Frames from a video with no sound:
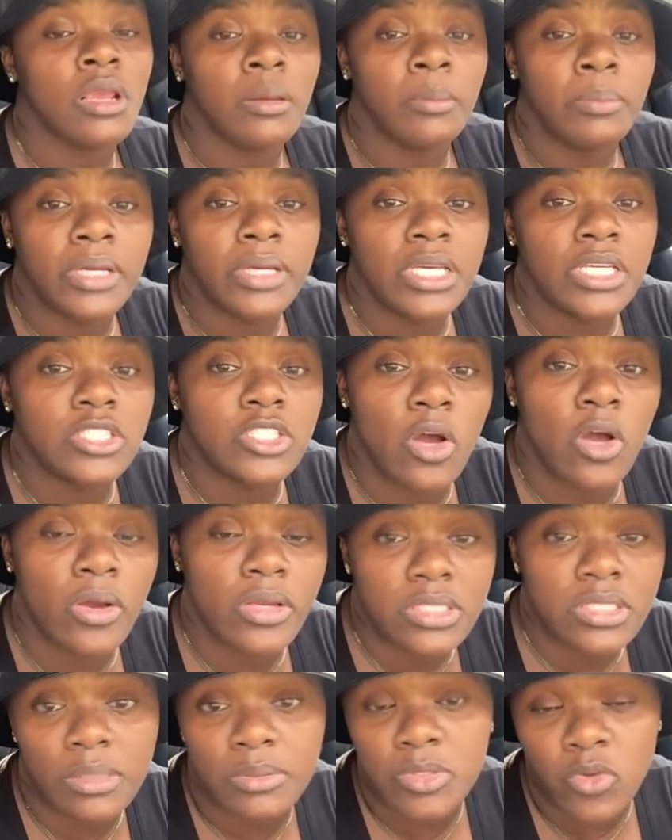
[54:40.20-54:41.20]
please go
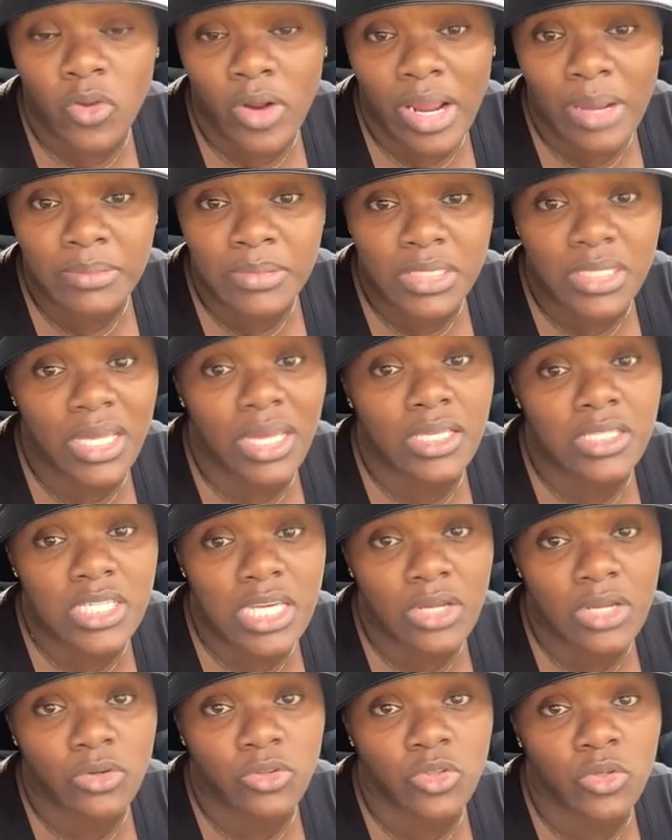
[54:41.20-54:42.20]
and subscribe to that
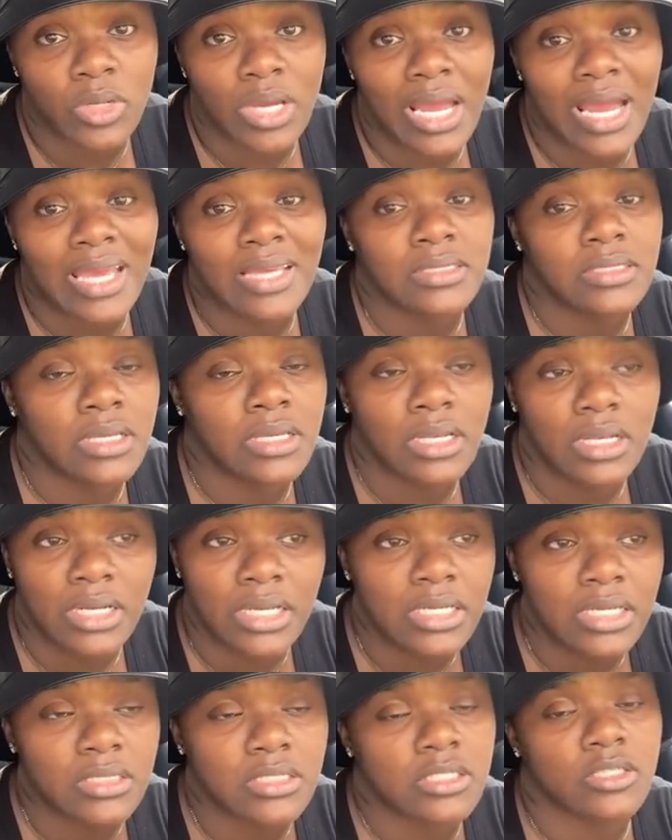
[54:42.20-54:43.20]
channel, you guys.
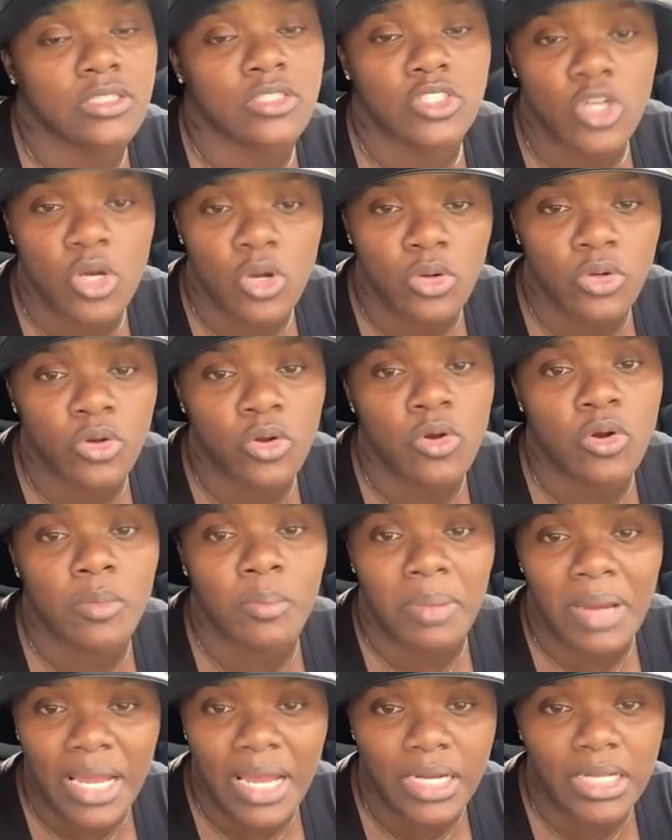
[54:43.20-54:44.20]
Elite Total
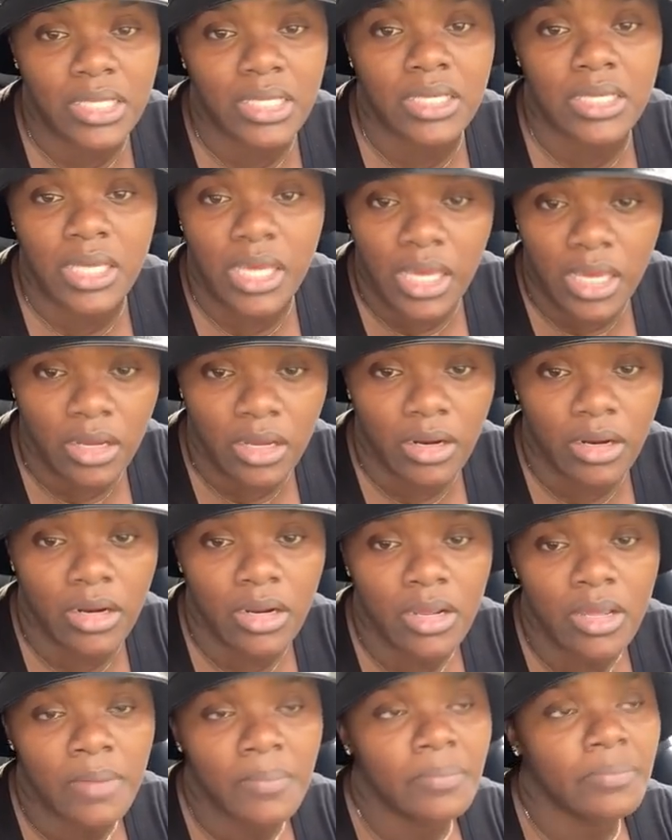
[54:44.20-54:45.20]
Body Care.
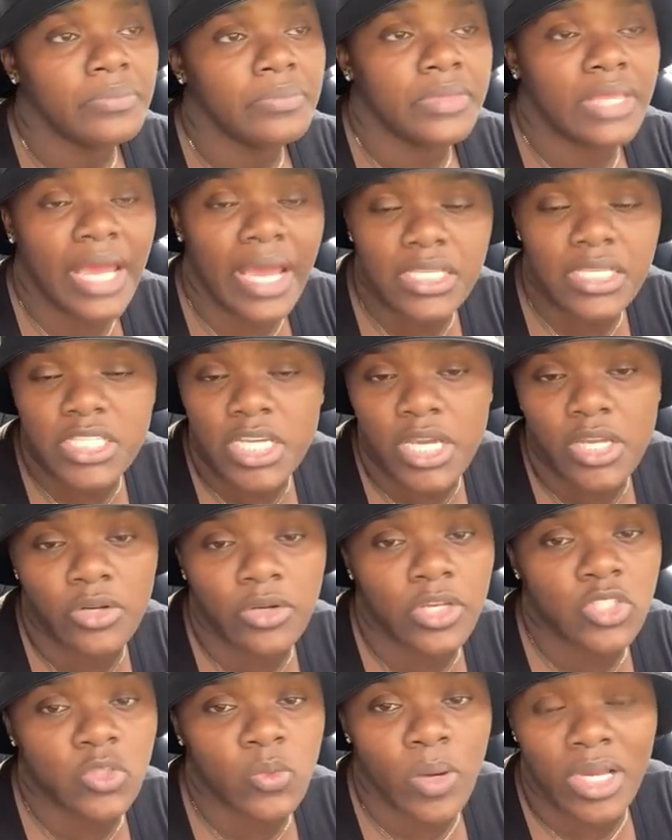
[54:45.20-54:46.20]
That channel
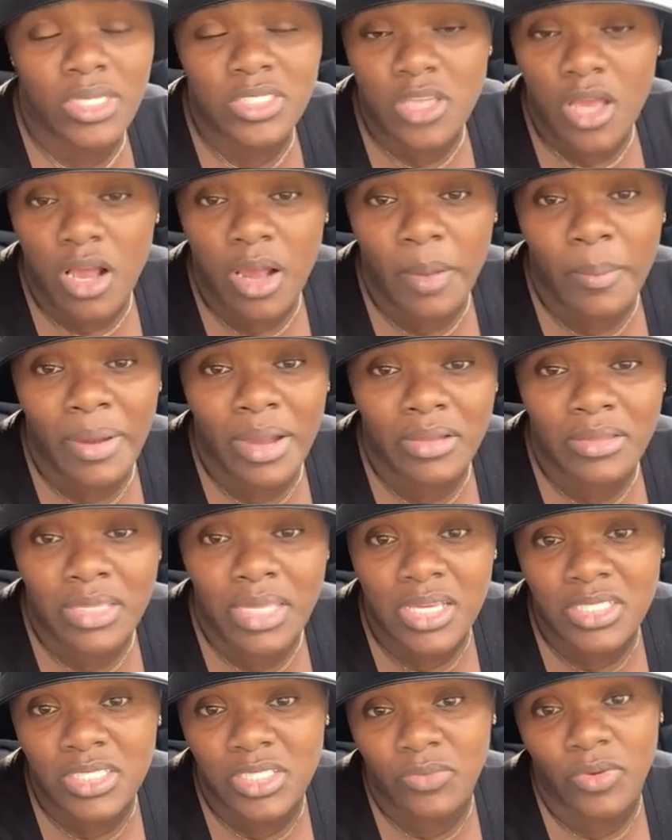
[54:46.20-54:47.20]
is where I talk about
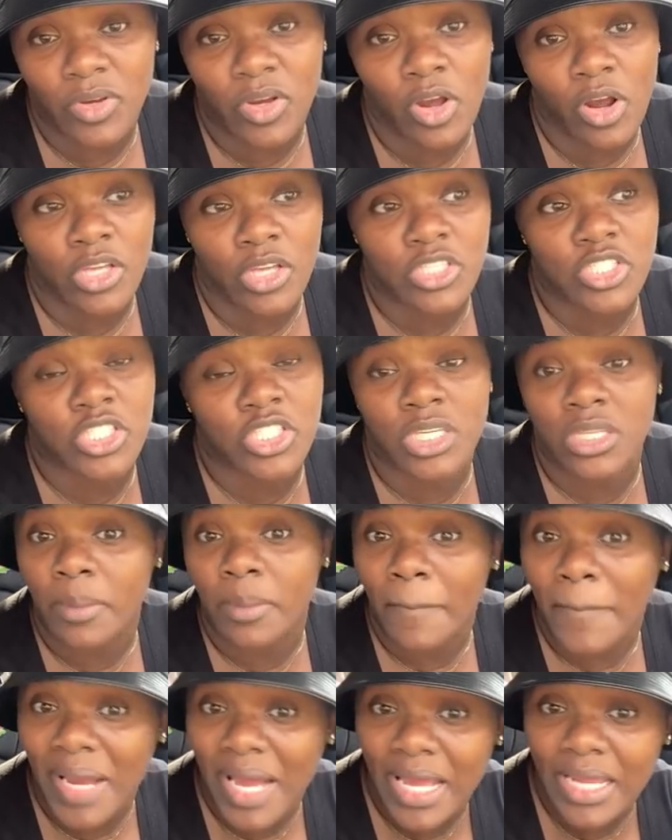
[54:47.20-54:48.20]
things in regards to the
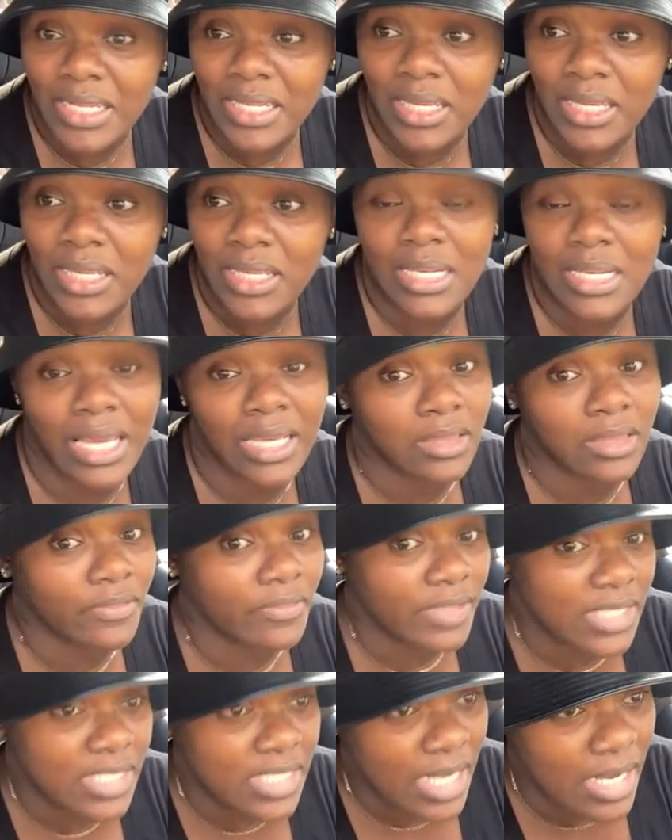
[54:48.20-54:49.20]
body, like the
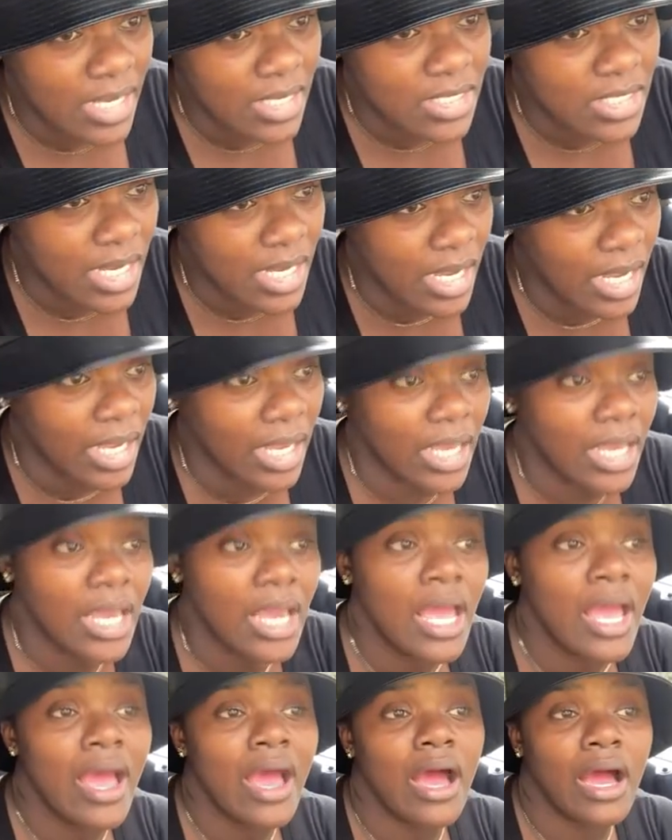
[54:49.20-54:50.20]
vajayjay.
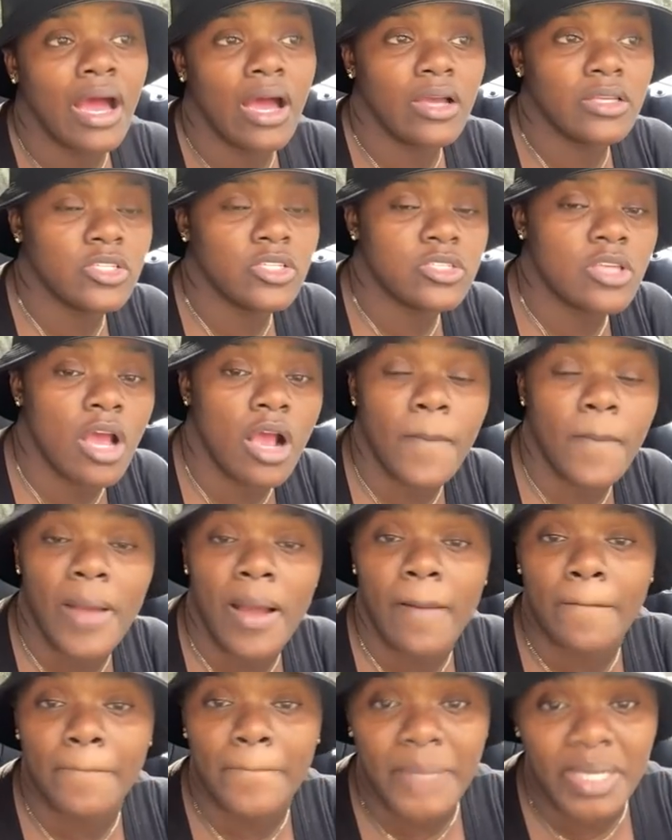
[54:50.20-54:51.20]
I also talk
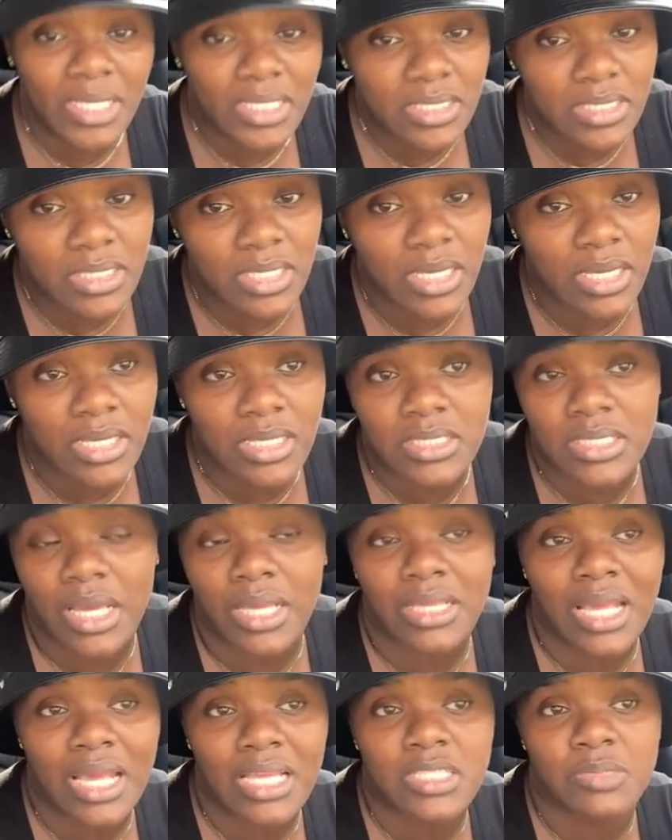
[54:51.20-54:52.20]
about business.
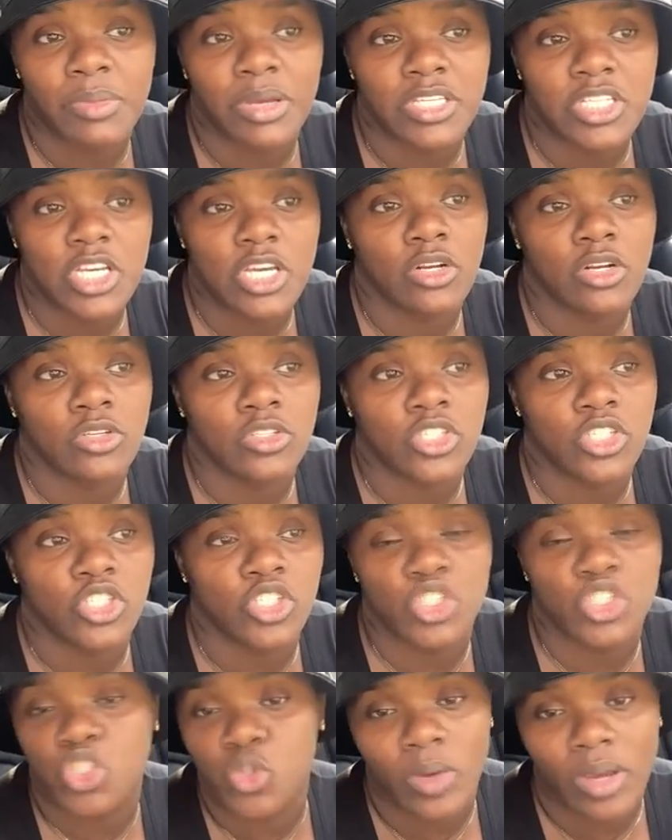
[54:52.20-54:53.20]
Like that's my channel to
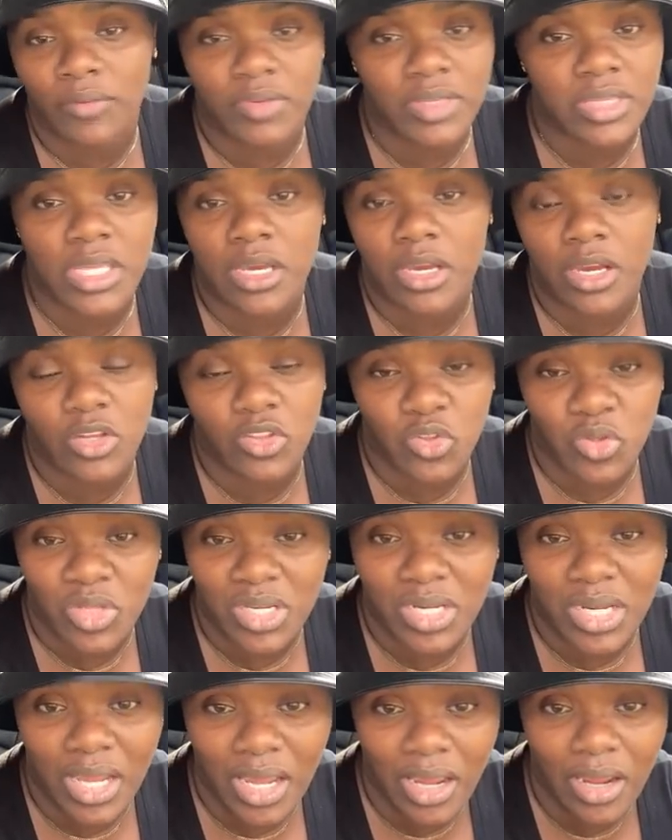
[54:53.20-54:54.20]
just do everything other
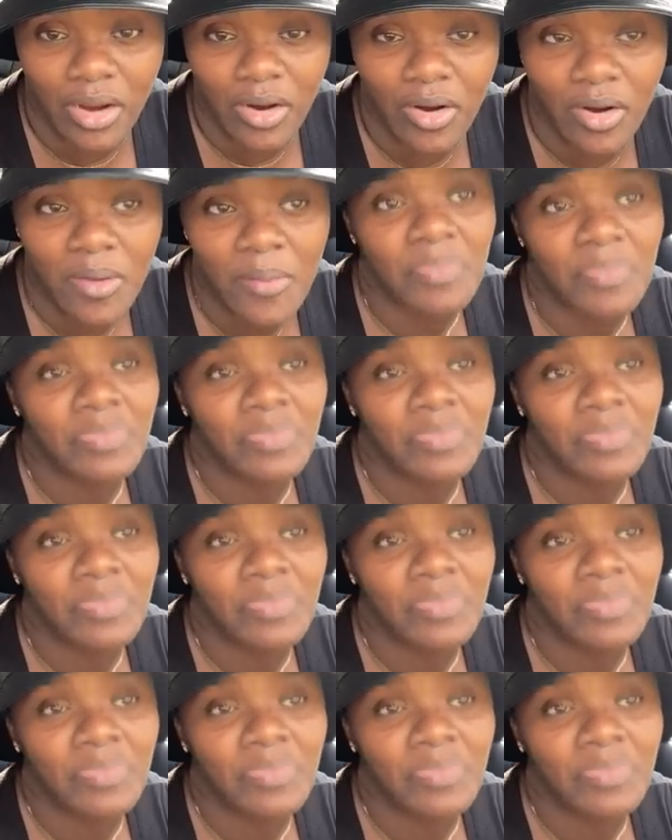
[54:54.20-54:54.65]
than hair.